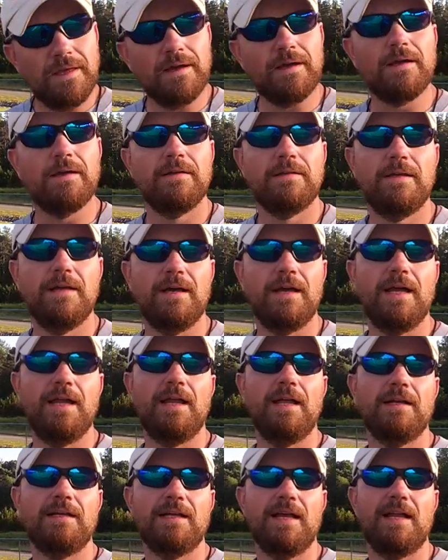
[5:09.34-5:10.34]
Yeah,
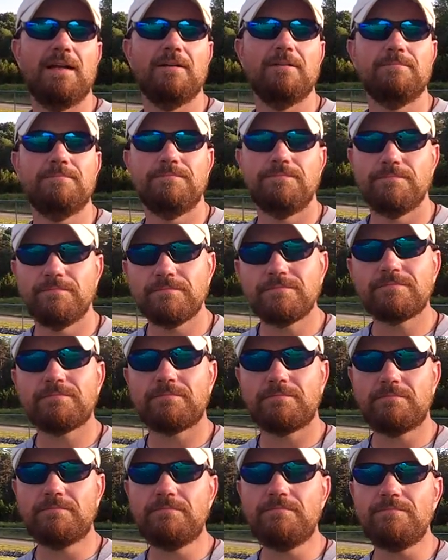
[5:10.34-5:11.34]
and kind of
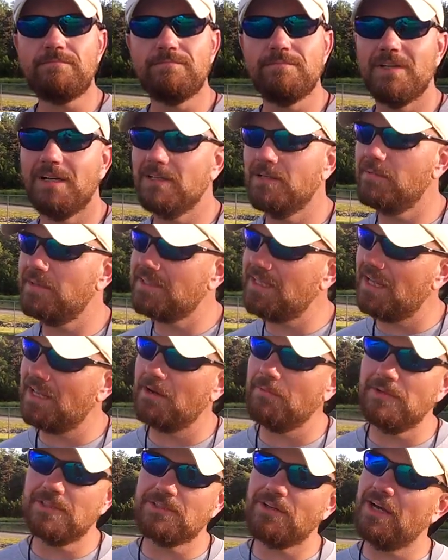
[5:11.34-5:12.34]
the
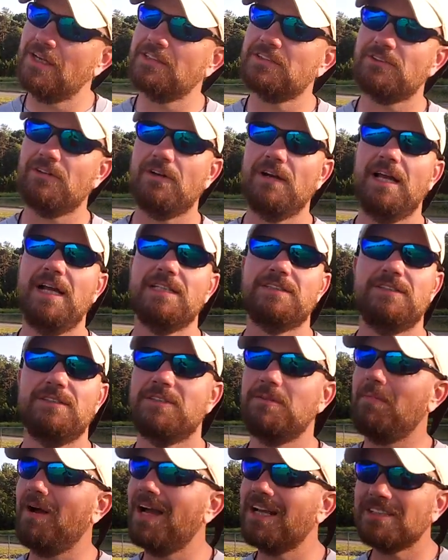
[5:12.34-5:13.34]
mentality we tried to start last year.
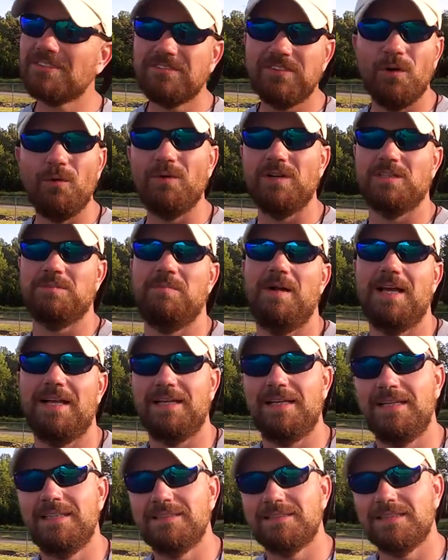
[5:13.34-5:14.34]
Tobias Floyd is back,
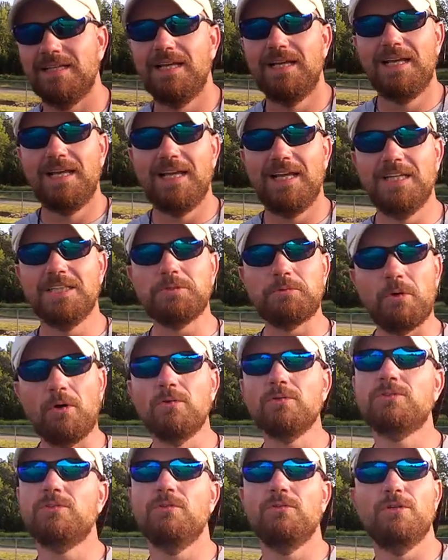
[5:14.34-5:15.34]
and his
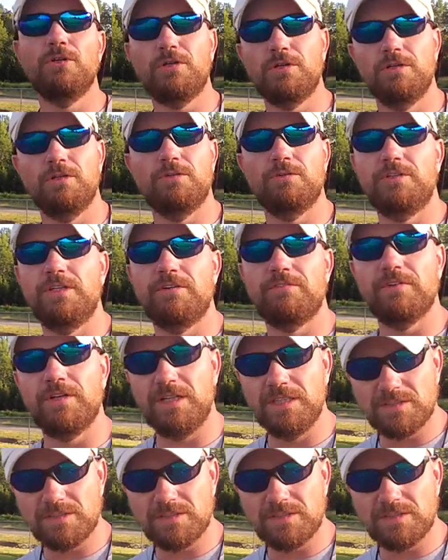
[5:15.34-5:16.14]
role is going to look a little different.